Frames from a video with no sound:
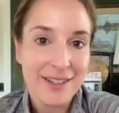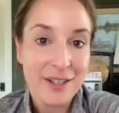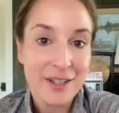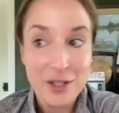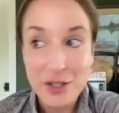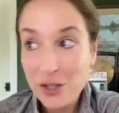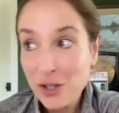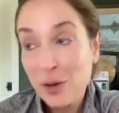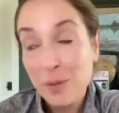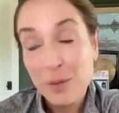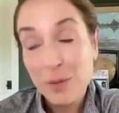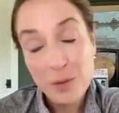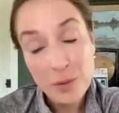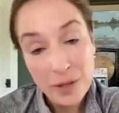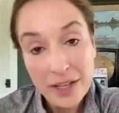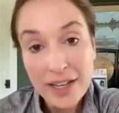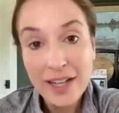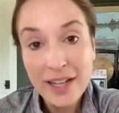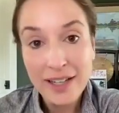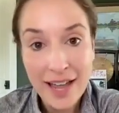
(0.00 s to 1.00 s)
consumed
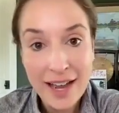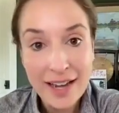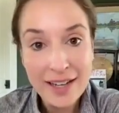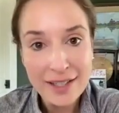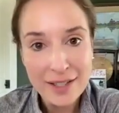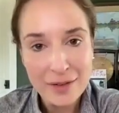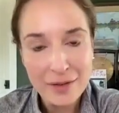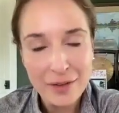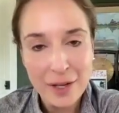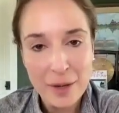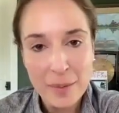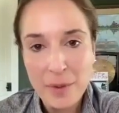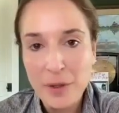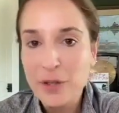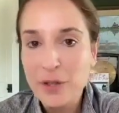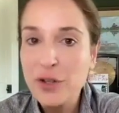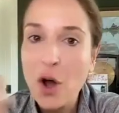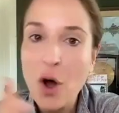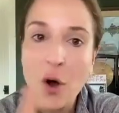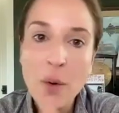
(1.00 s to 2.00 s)
really collectively. But
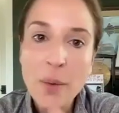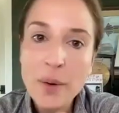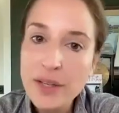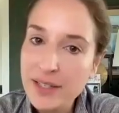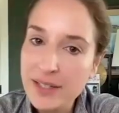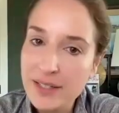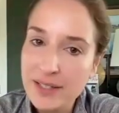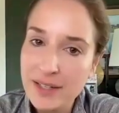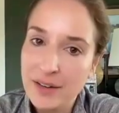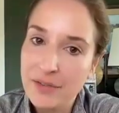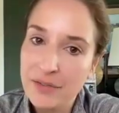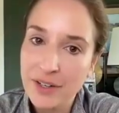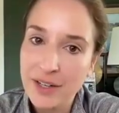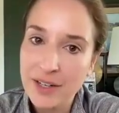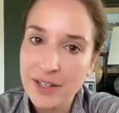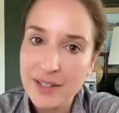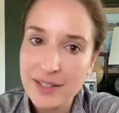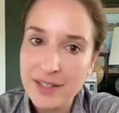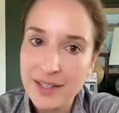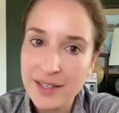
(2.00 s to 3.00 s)
there's always a
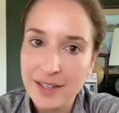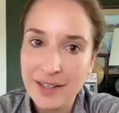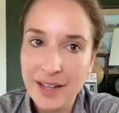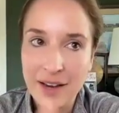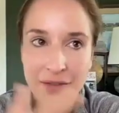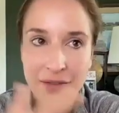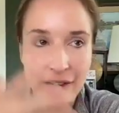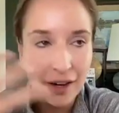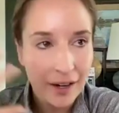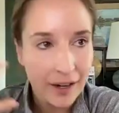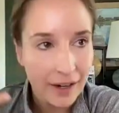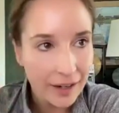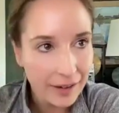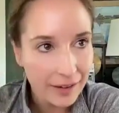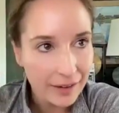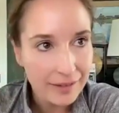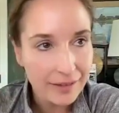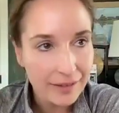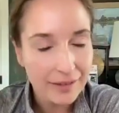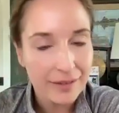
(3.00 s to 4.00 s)
difference in that
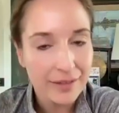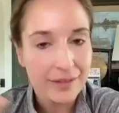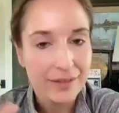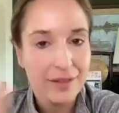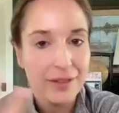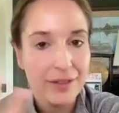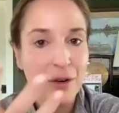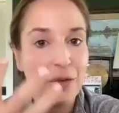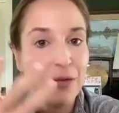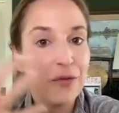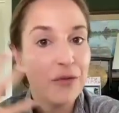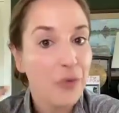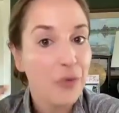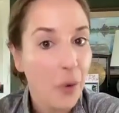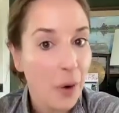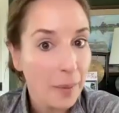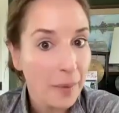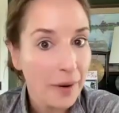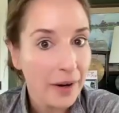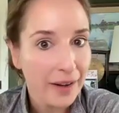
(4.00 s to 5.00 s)
very,
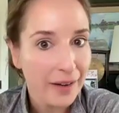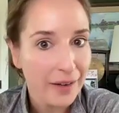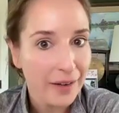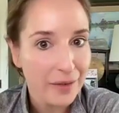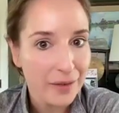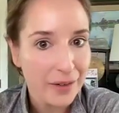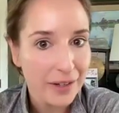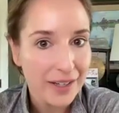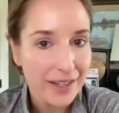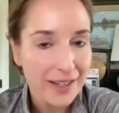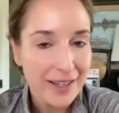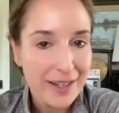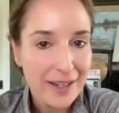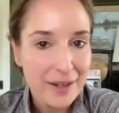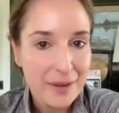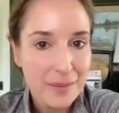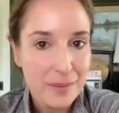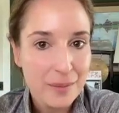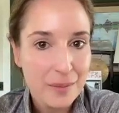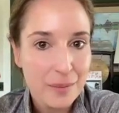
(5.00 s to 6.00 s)
formative
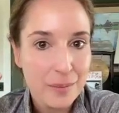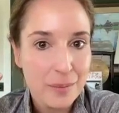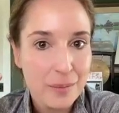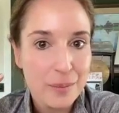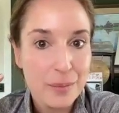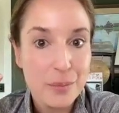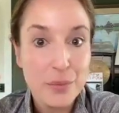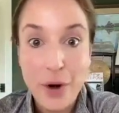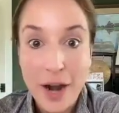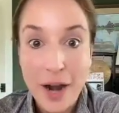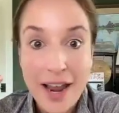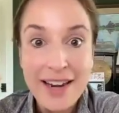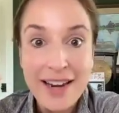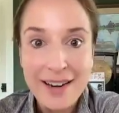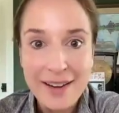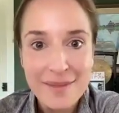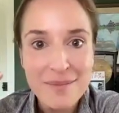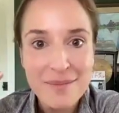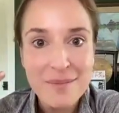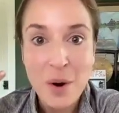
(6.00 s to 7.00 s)

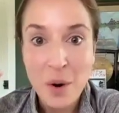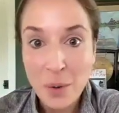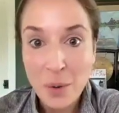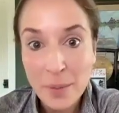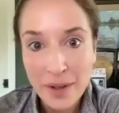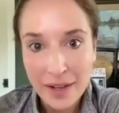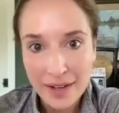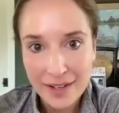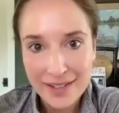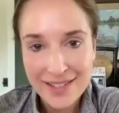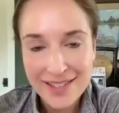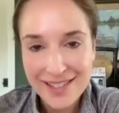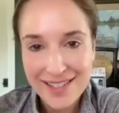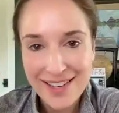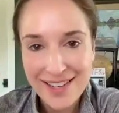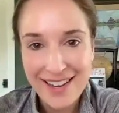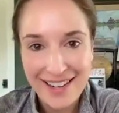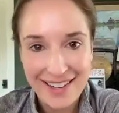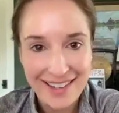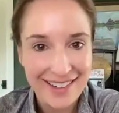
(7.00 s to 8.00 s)
brain moment
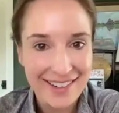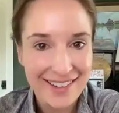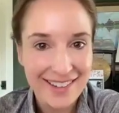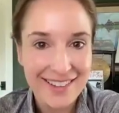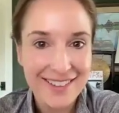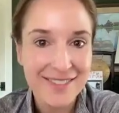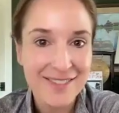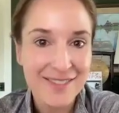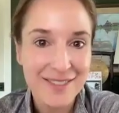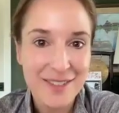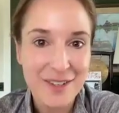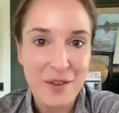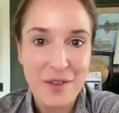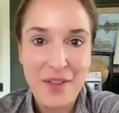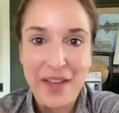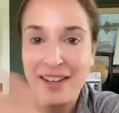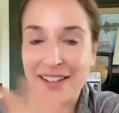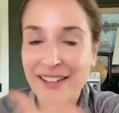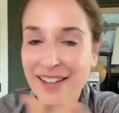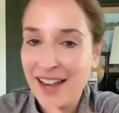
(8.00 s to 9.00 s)
in,
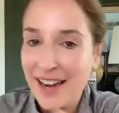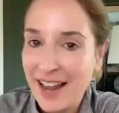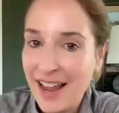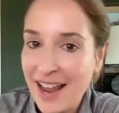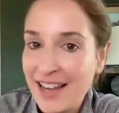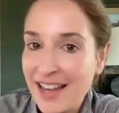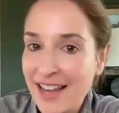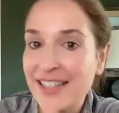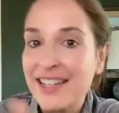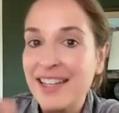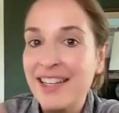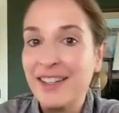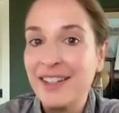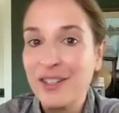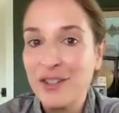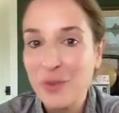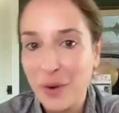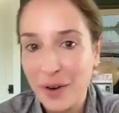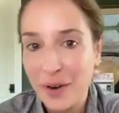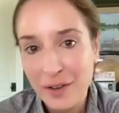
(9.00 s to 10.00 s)
that kind of 18 to
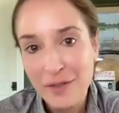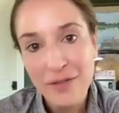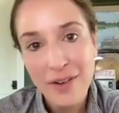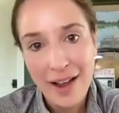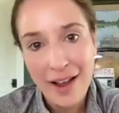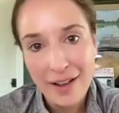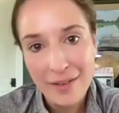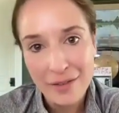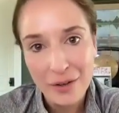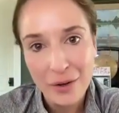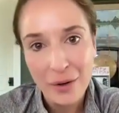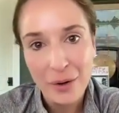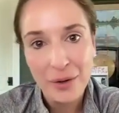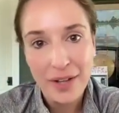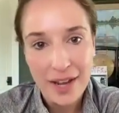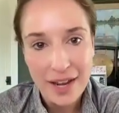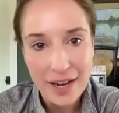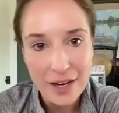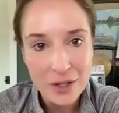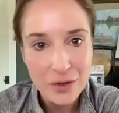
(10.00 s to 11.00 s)
25-year-old
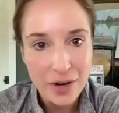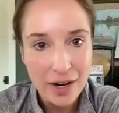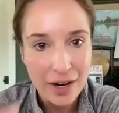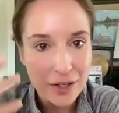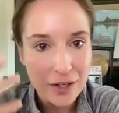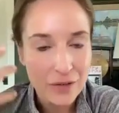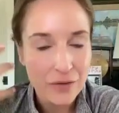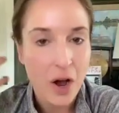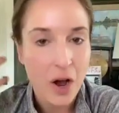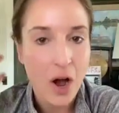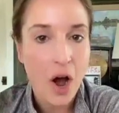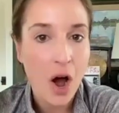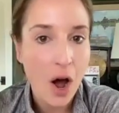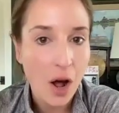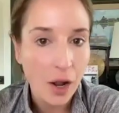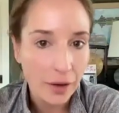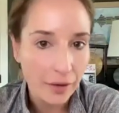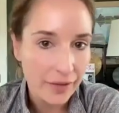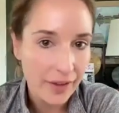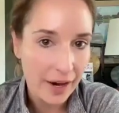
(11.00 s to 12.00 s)
age range of
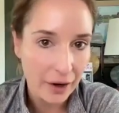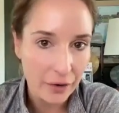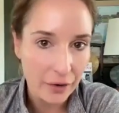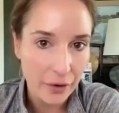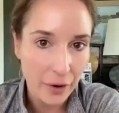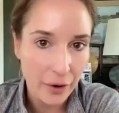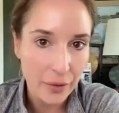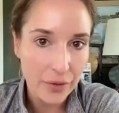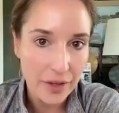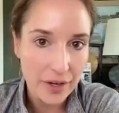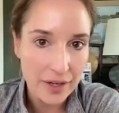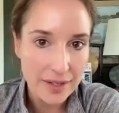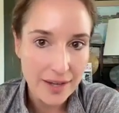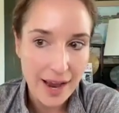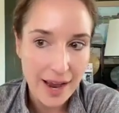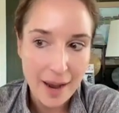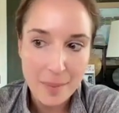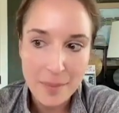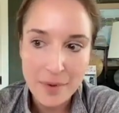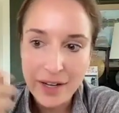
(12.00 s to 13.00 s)
all of that growth that is
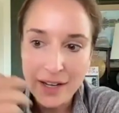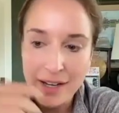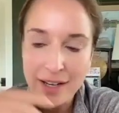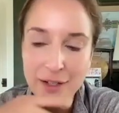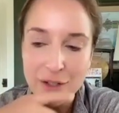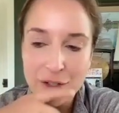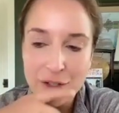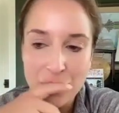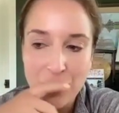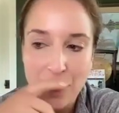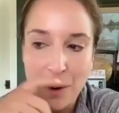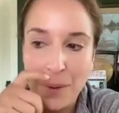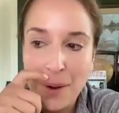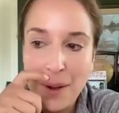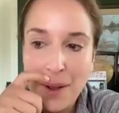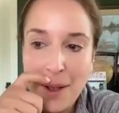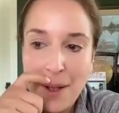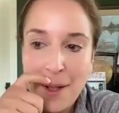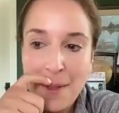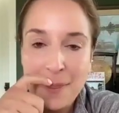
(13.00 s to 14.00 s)
happening. And so
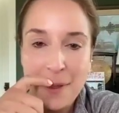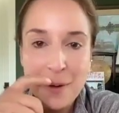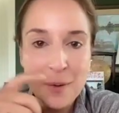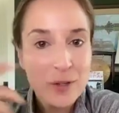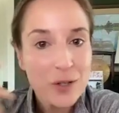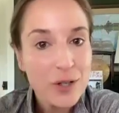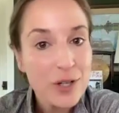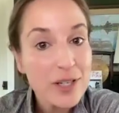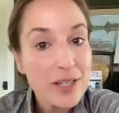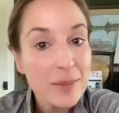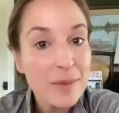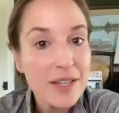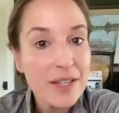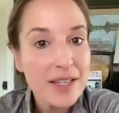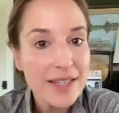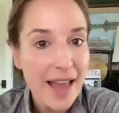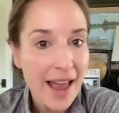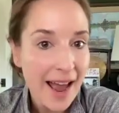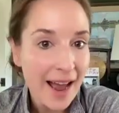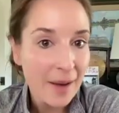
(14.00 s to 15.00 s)
there was just some of
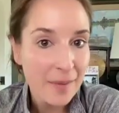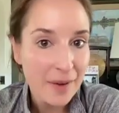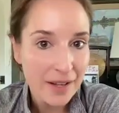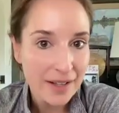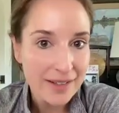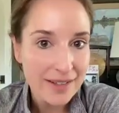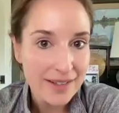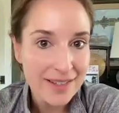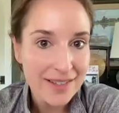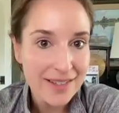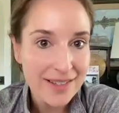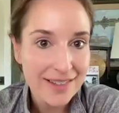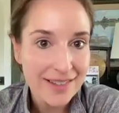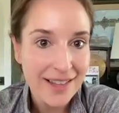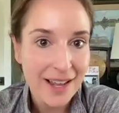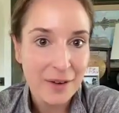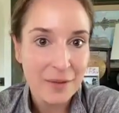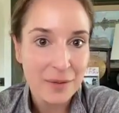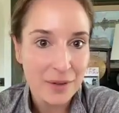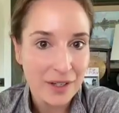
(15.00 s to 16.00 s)
these habits
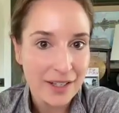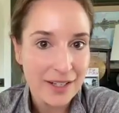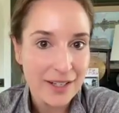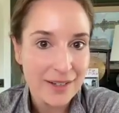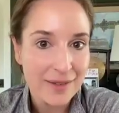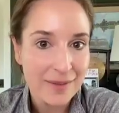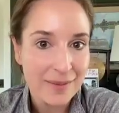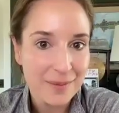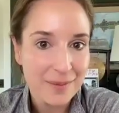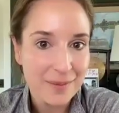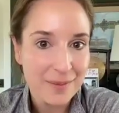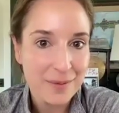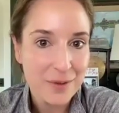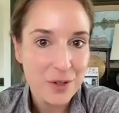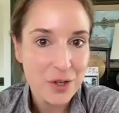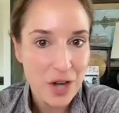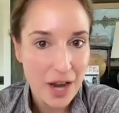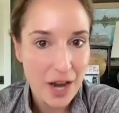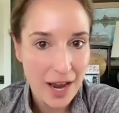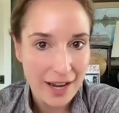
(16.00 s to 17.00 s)
that really
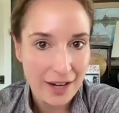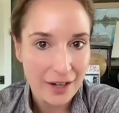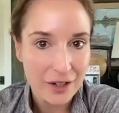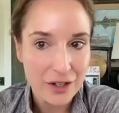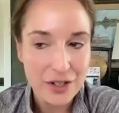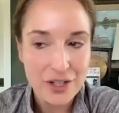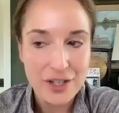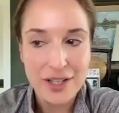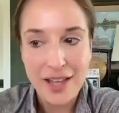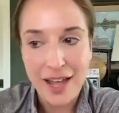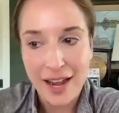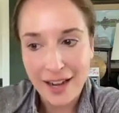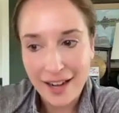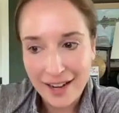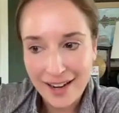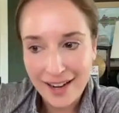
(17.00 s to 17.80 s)
changed, that